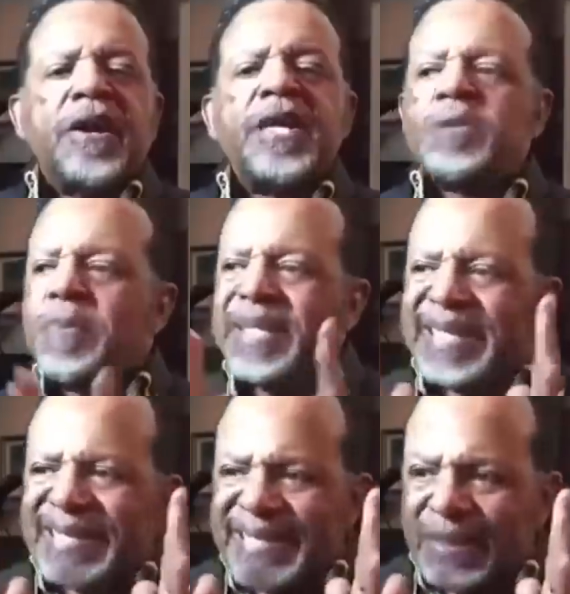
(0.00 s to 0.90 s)
I spent
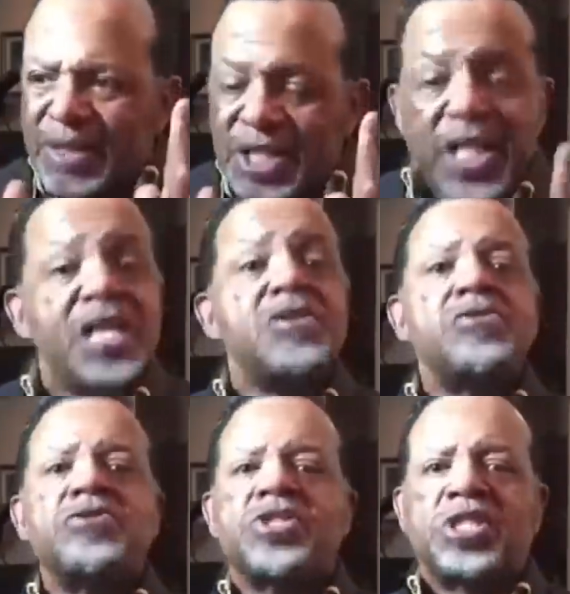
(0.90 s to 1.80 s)

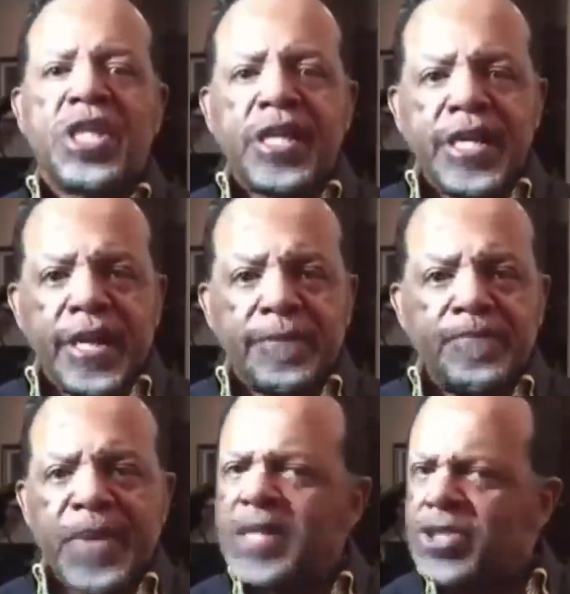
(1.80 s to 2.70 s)
years studying,
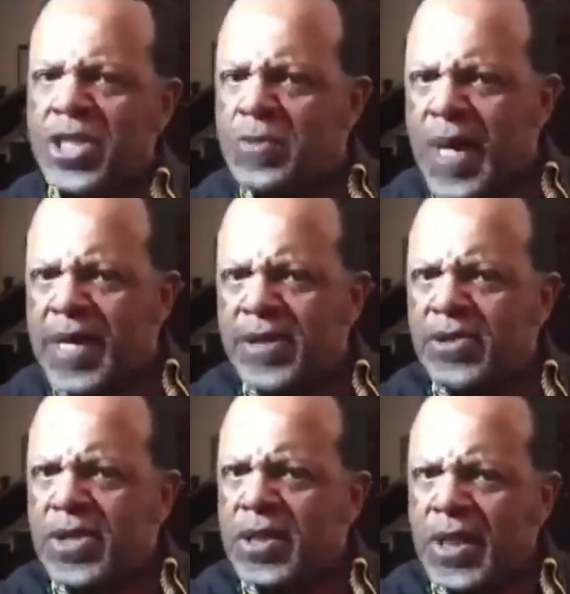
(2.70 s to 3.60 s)
not just my
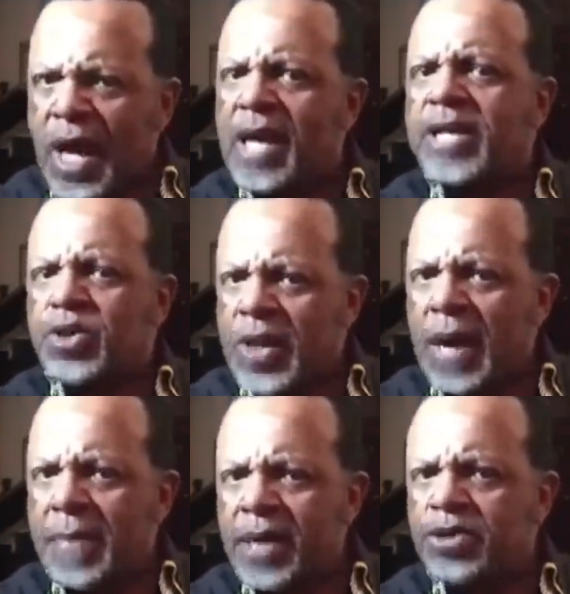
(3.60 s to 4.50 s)
years in college when
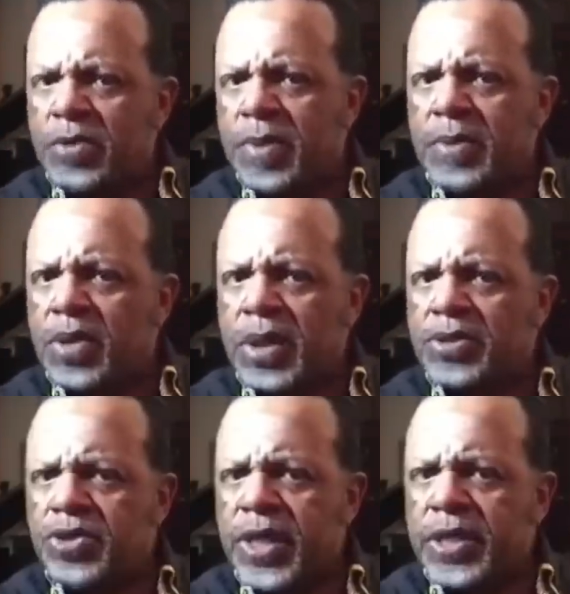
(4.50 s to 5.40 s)
I majored in biblical
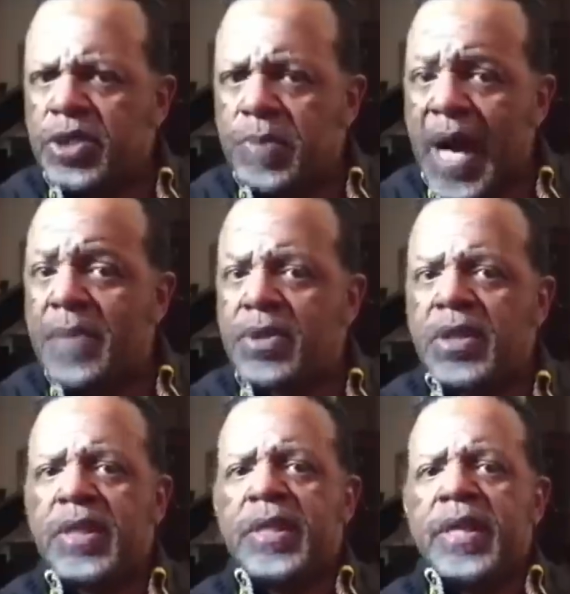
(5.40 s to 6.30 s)
literature, English Bible,
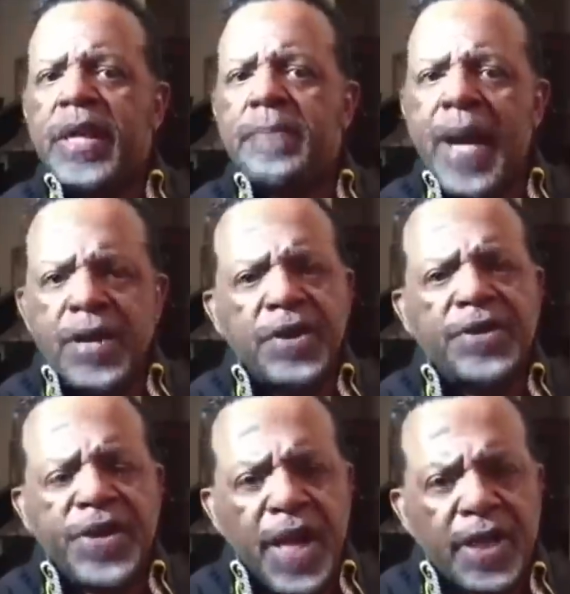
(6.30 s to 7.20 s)
and minored
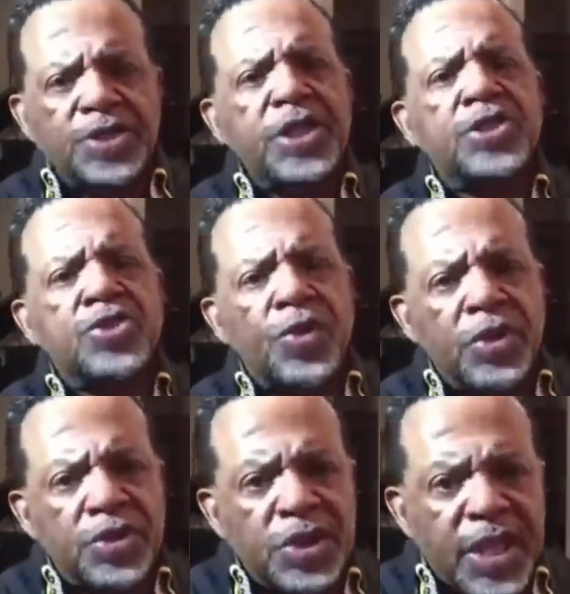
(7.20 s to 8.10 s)
in theology and
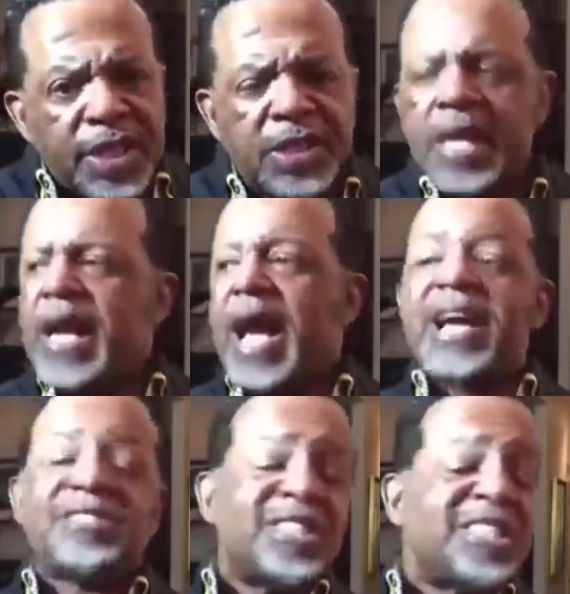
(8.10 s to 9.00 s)
historical studies.
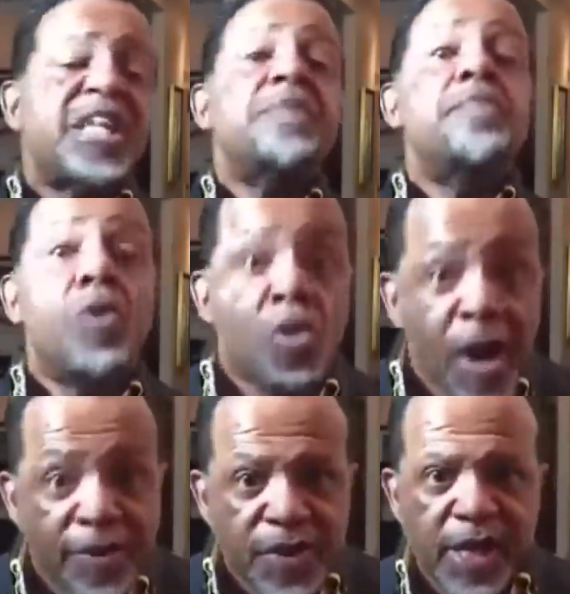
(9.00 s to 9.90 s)
I actually studied
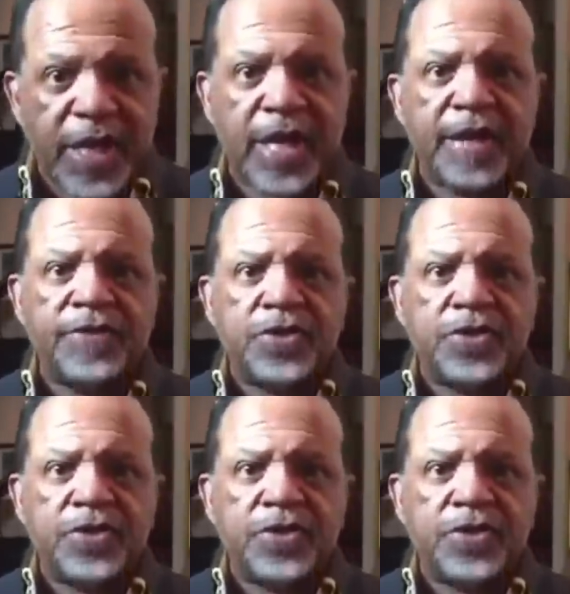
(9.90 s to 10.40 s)
more after I got out